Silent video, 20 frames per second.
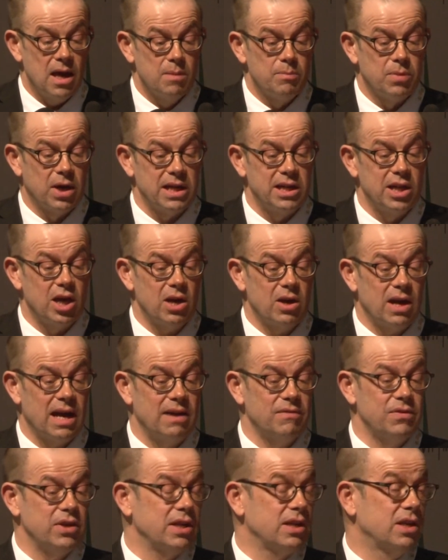By
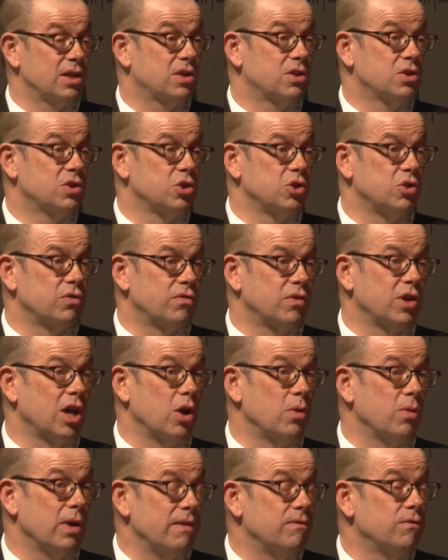having sort of
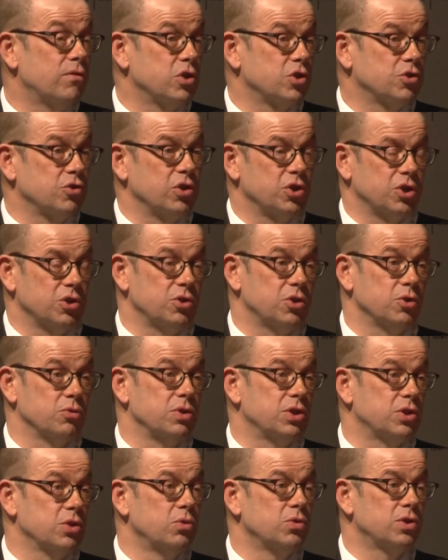low infrastructure as a
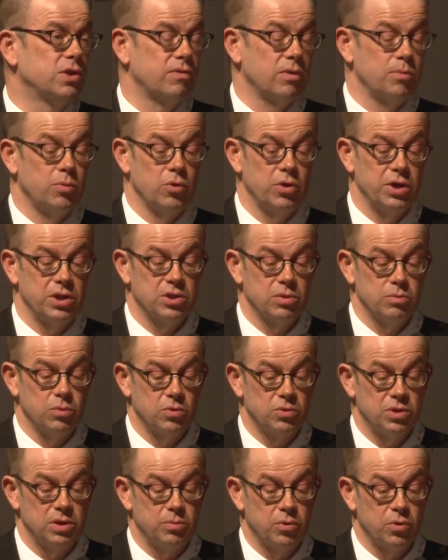result of a point to
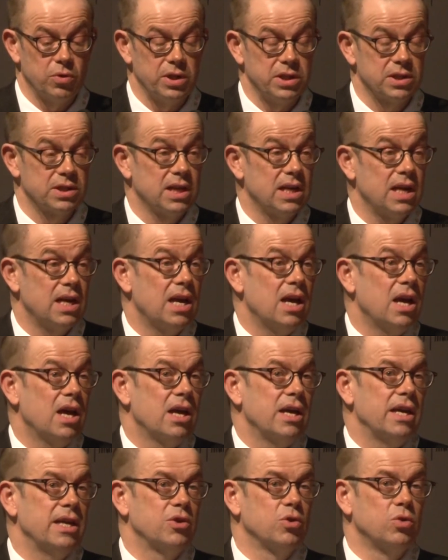multipoint,
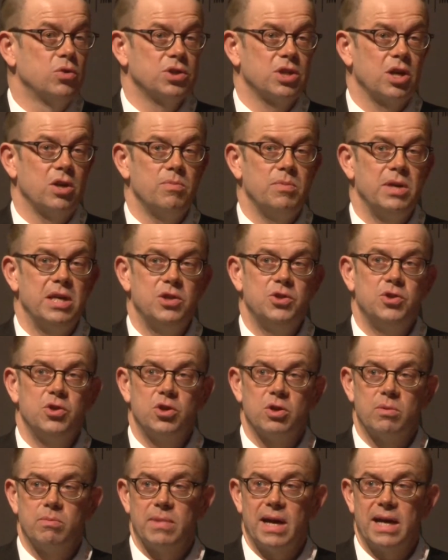it also means you
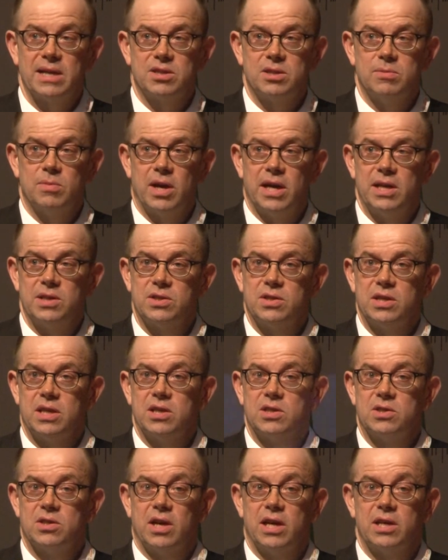can maximize
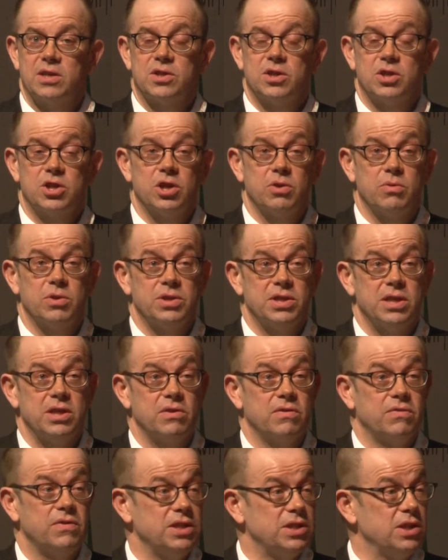things like security,
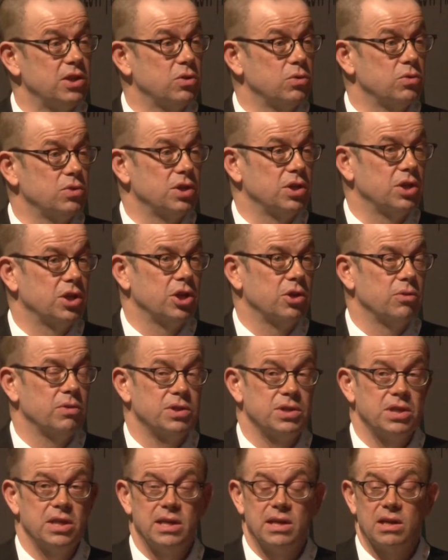the physical
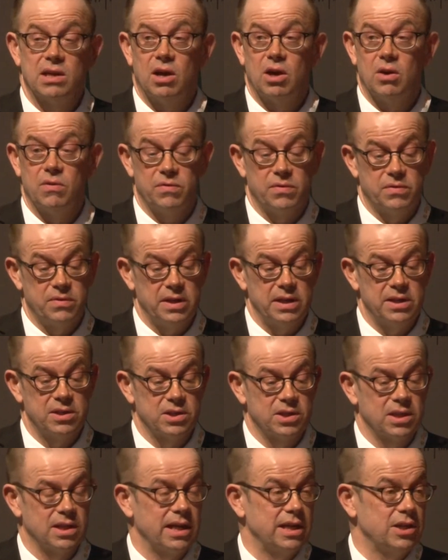security of the
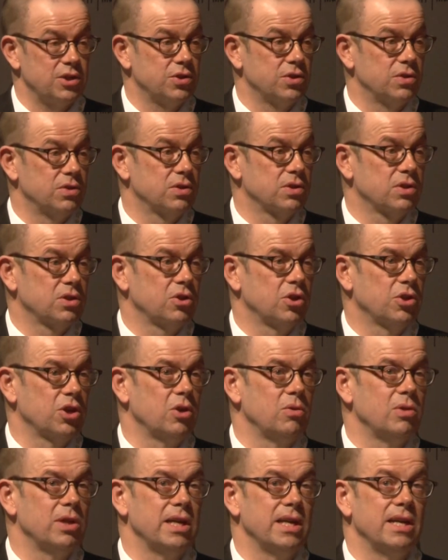installations. Not
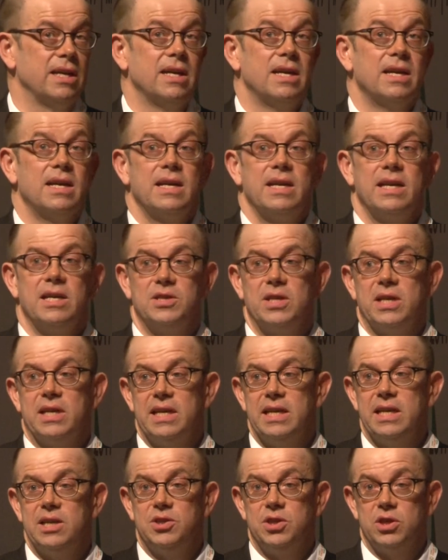only is it
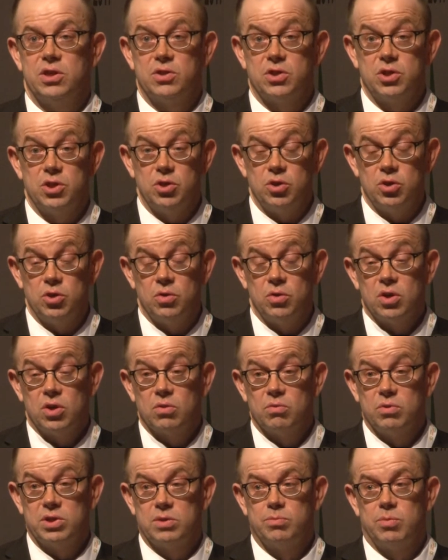easier to
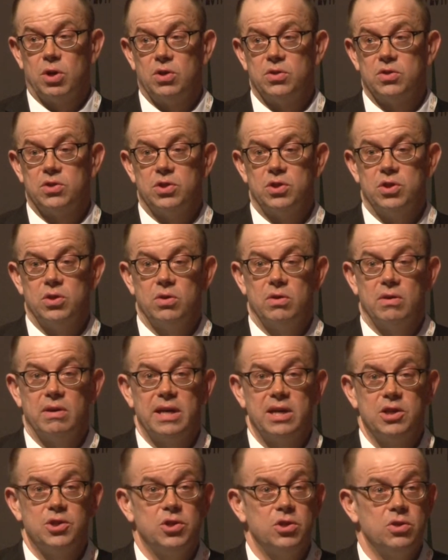respond to
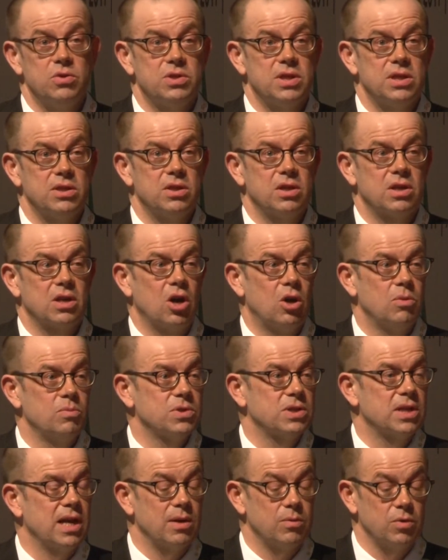issues in the
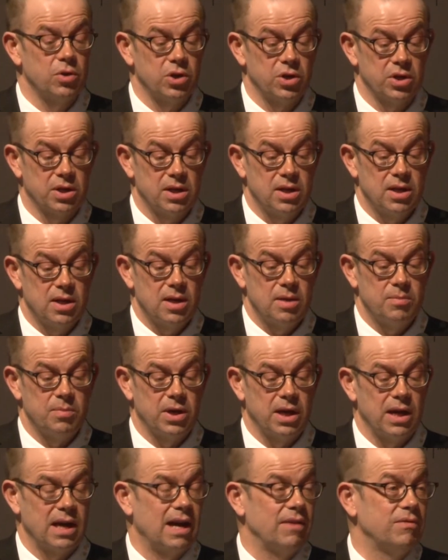comms network,
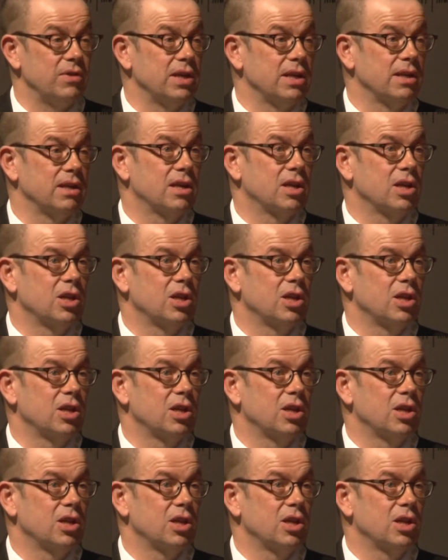but having